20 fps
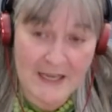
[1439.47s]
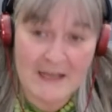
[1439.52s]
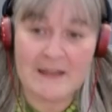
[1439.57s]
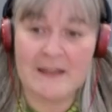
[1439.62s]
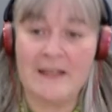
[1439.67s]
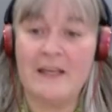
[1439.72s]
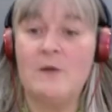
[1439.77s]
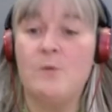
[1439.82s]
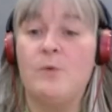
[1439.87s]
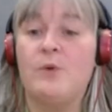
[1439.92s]

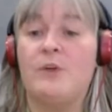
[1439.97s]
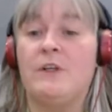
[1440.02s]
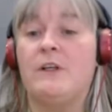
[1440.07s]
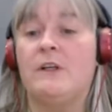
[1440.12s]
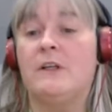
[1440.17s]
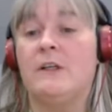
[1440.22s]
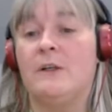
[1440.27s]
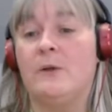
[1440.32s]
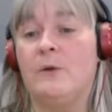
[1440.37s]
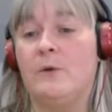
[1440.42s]
They would
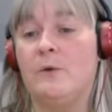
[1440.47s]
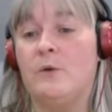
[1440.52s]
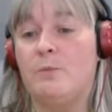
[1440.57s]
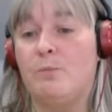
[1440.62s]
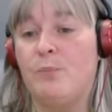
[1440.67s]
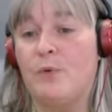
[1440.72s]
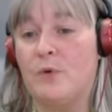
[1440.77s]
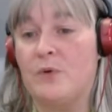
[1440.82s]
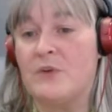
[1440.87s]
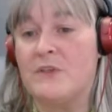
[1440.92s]
include
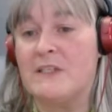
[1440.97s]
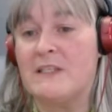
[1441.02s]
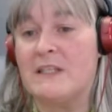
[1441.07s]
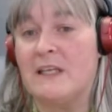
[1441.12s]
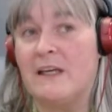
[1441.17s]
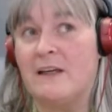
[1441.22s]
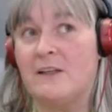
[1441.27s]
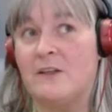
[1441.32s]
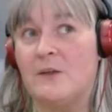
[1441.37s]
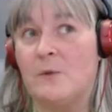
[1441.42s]
books
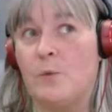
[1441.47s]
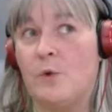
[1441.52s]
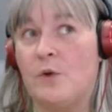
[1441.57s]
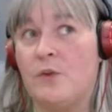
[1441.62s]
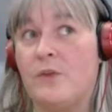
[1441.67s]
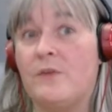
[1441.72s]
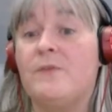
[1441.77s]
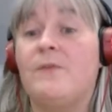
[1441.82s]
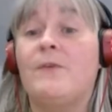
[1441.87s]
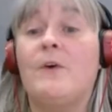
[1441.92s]
that were the